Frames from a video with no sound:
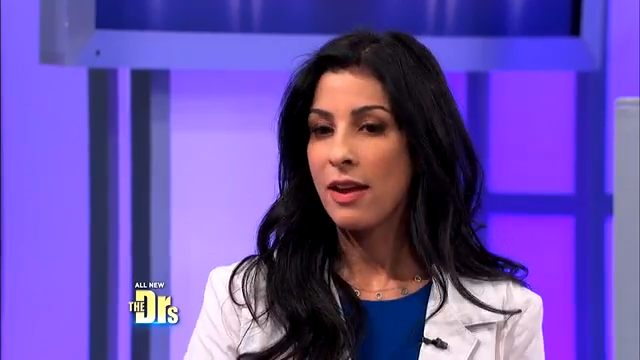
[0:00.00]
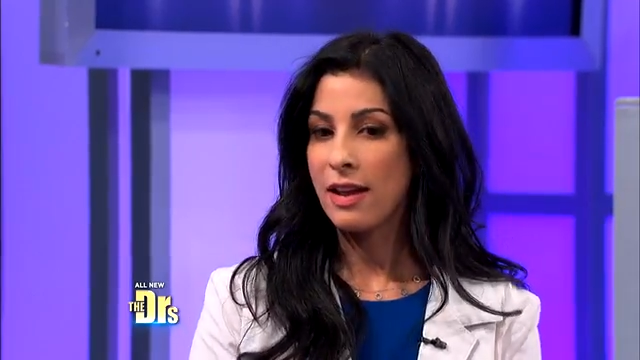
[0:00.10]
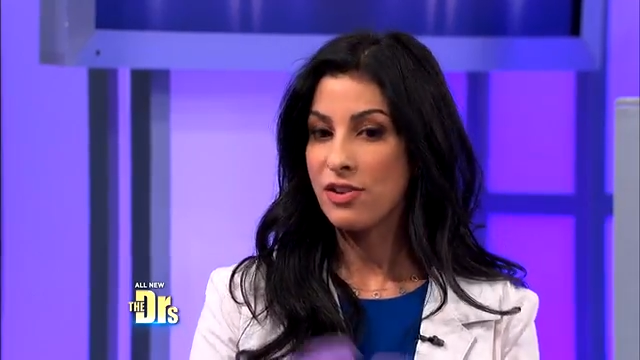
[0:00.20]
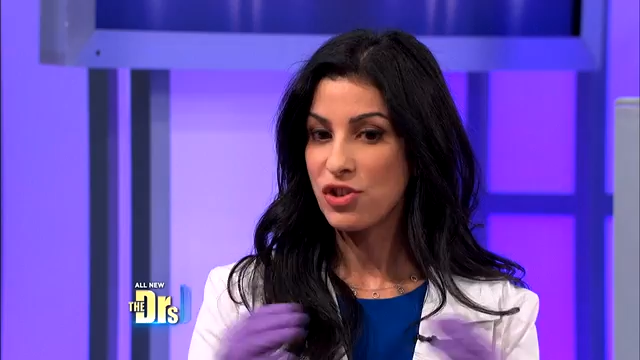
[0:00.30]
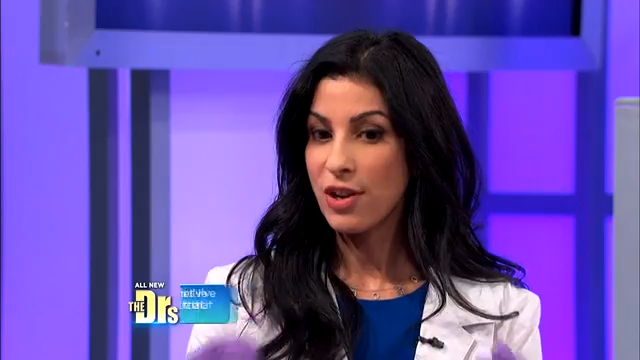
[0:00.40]

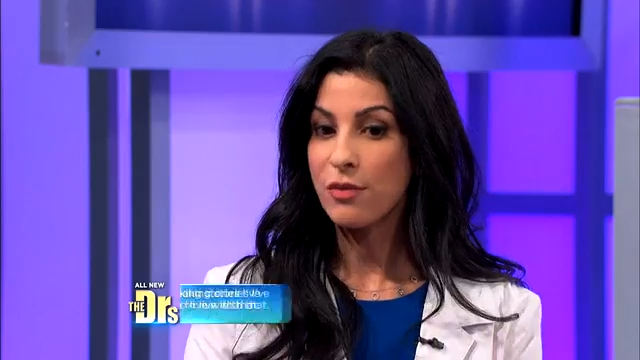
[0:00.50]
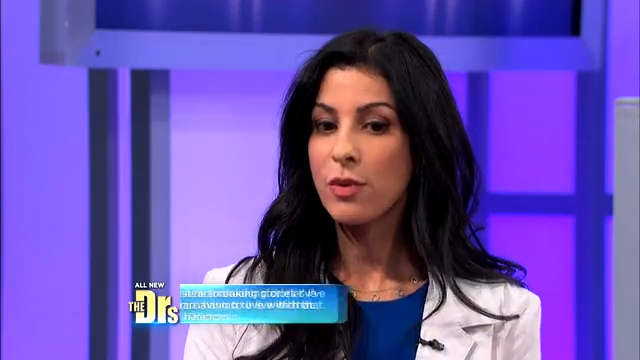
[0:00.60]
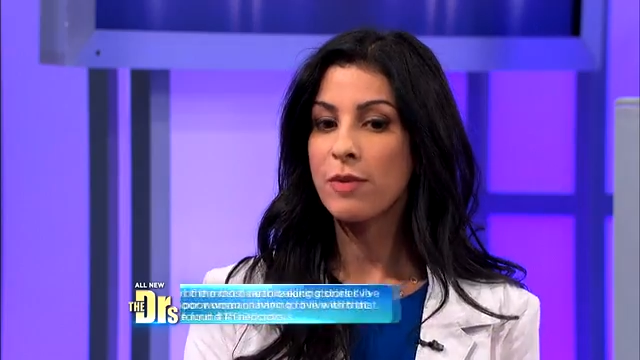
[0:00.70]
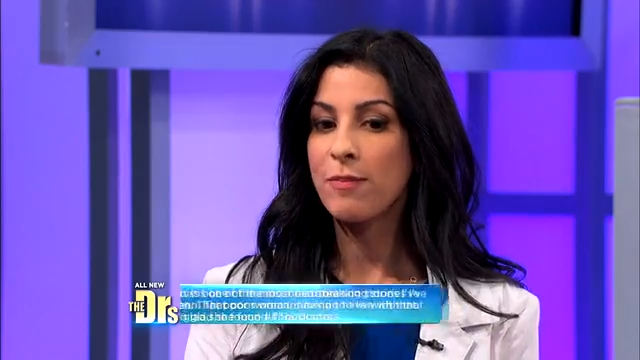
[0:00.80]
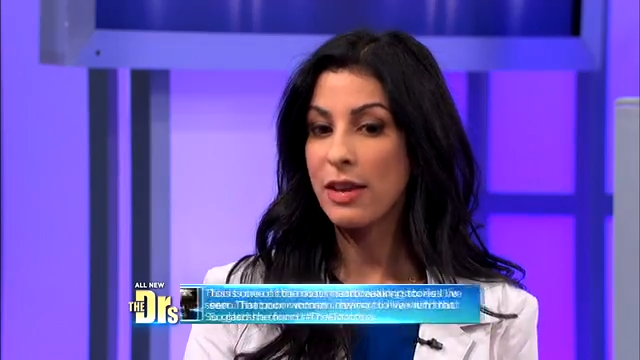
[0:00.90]
in
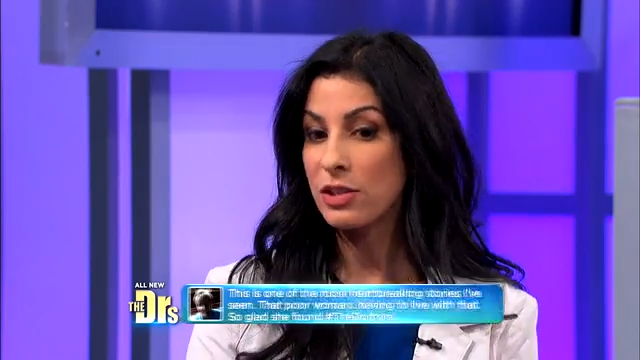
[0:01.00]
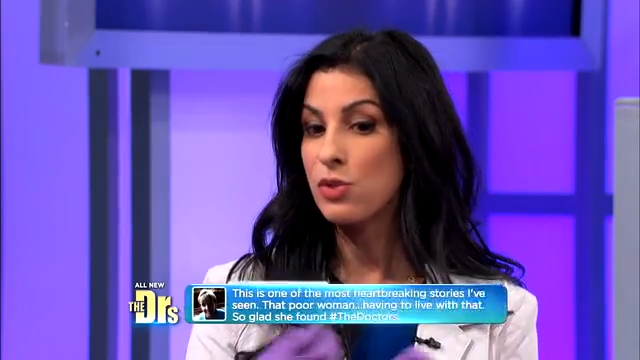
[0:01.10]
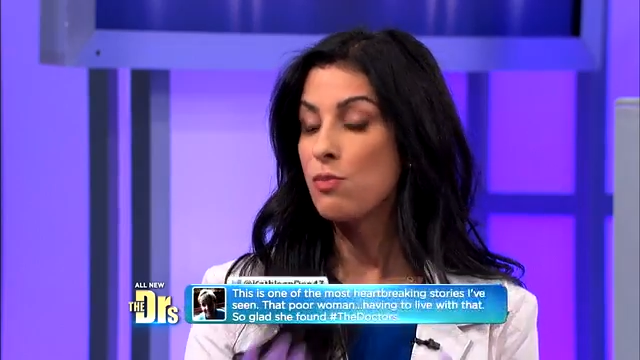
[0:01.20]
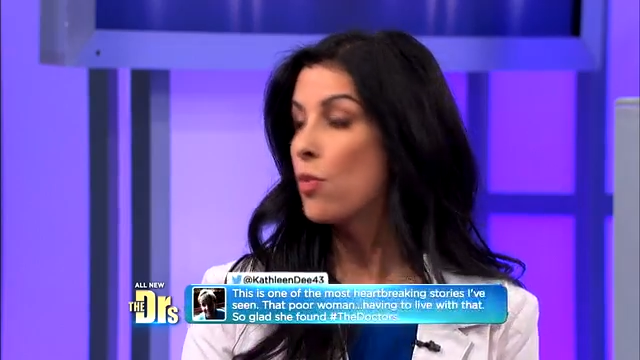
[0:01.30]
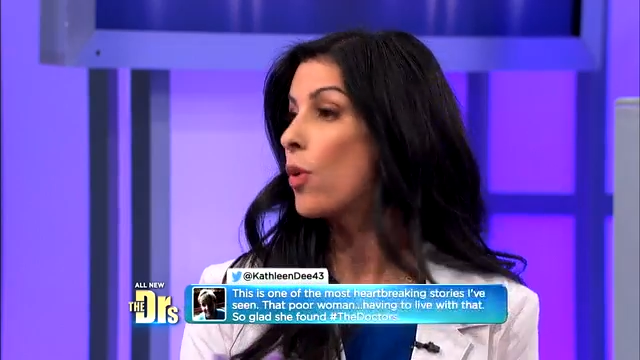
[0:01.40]
general, it makes
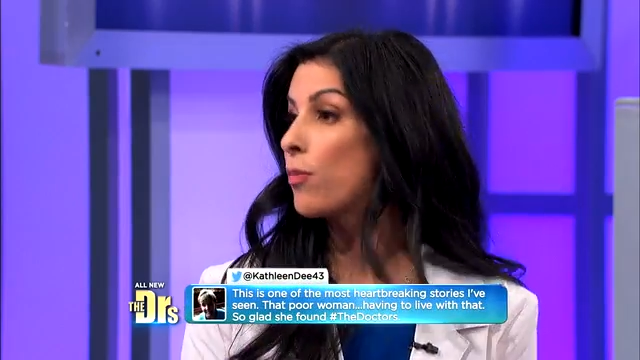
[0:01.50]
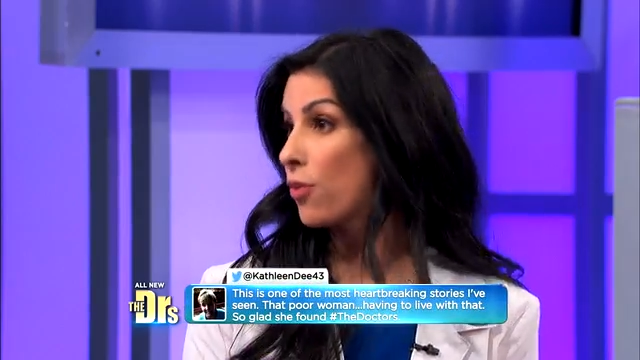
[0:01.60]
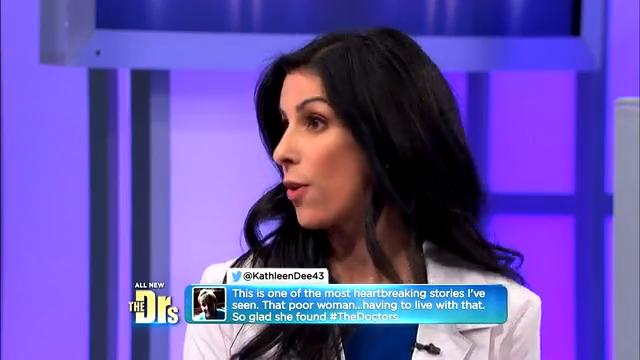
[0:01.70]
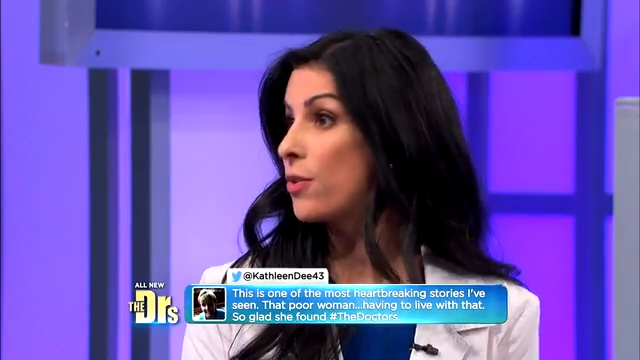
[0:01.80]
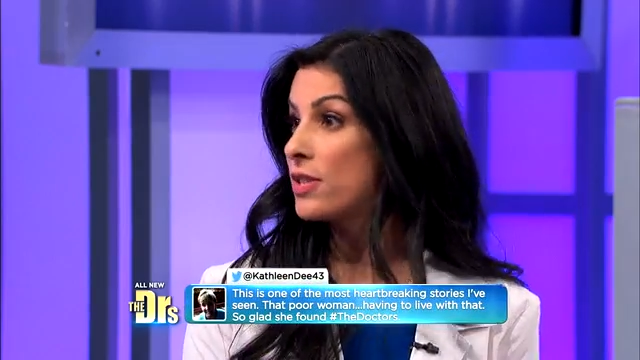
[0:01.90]
you more
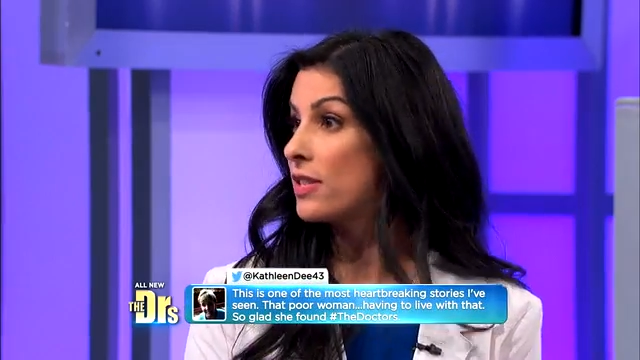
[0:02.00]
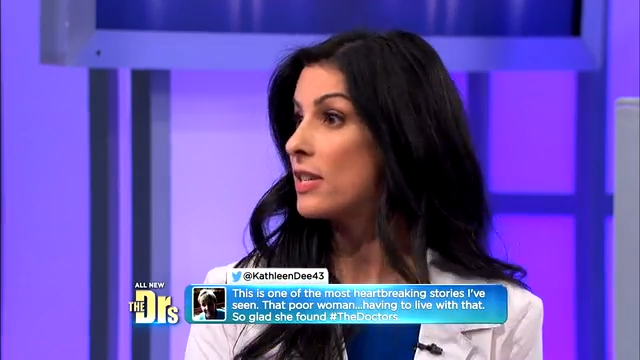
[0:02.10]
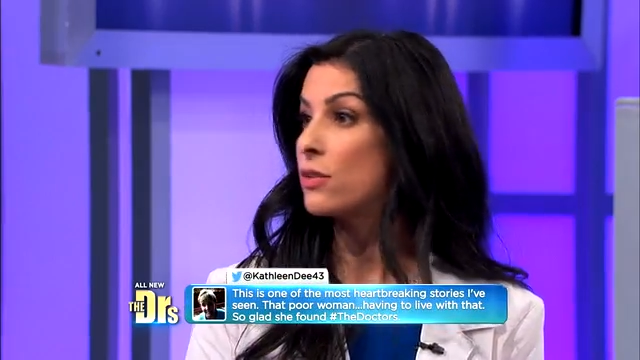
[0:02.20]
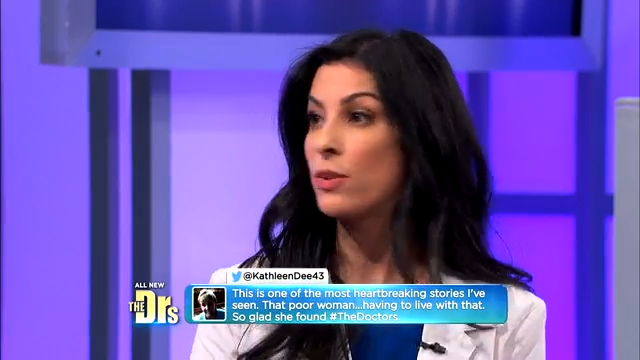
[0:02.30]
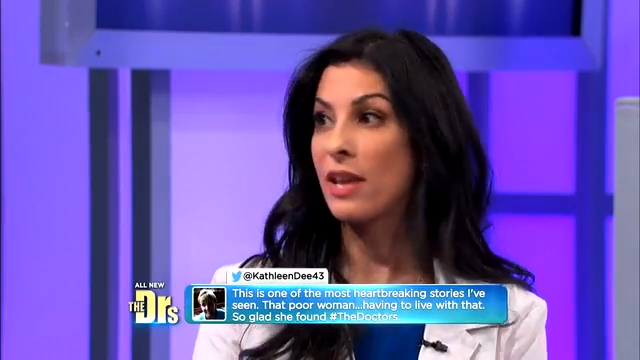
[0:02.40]
prone to
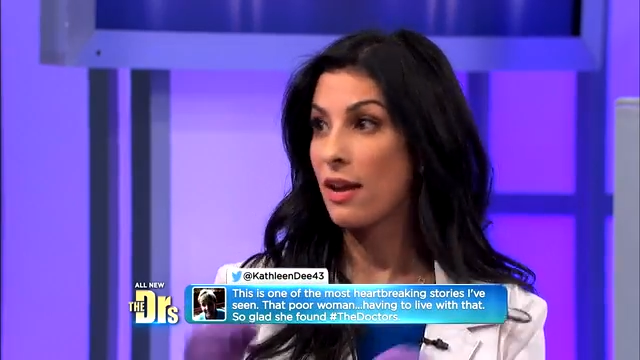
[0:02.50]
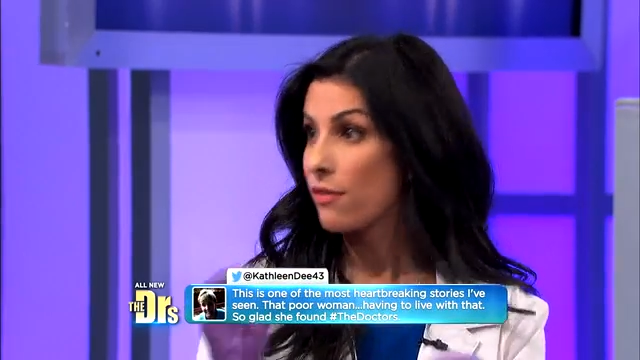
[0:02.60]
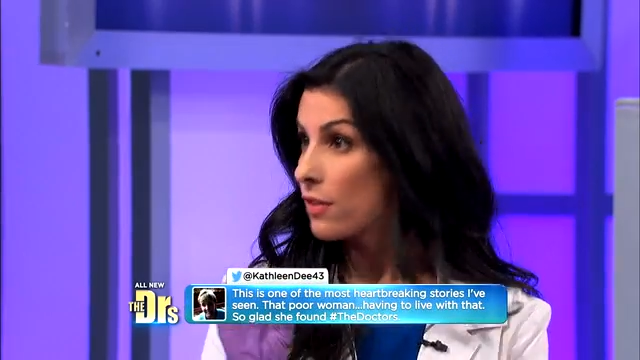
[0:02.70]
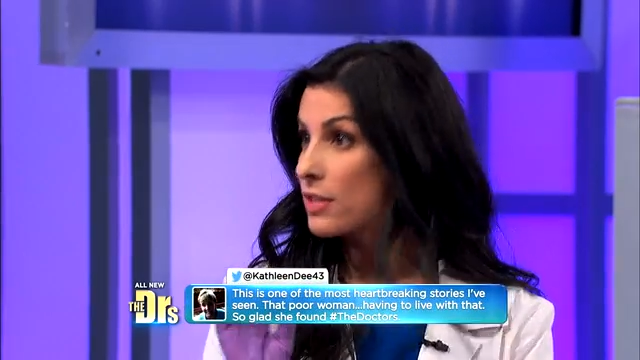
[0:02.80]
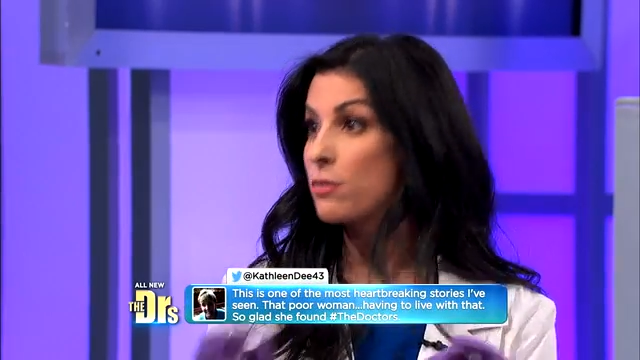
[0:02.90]
these with
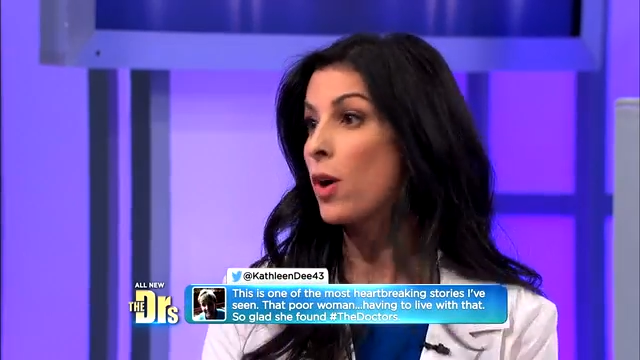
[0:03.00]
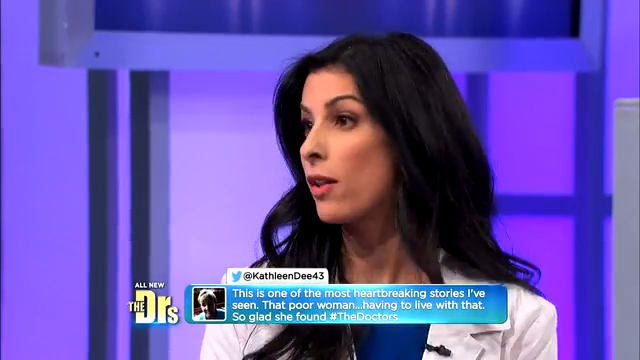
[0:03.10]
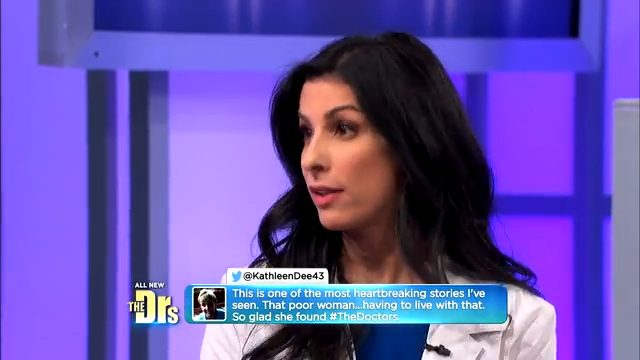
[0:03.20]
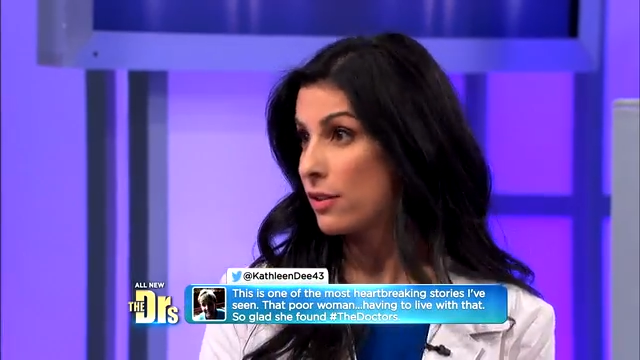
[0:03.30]
every small